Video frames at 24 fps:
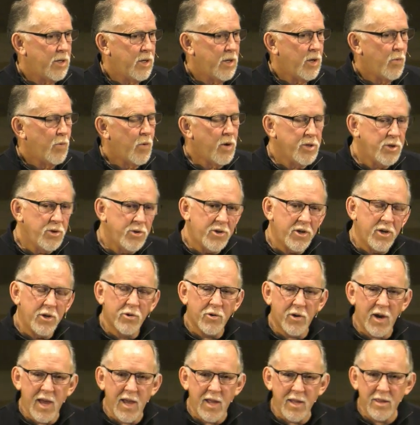when you
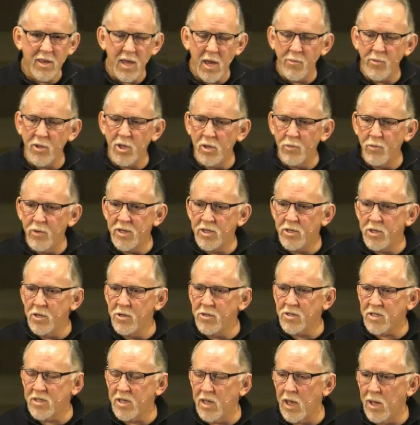degrade them, you
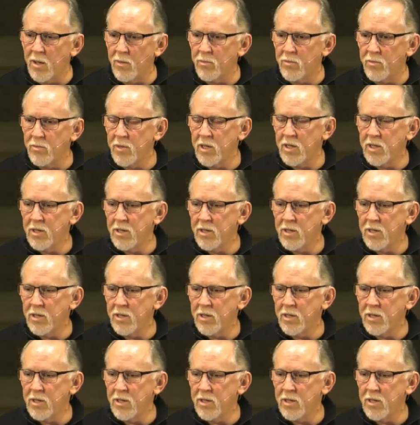reduce them,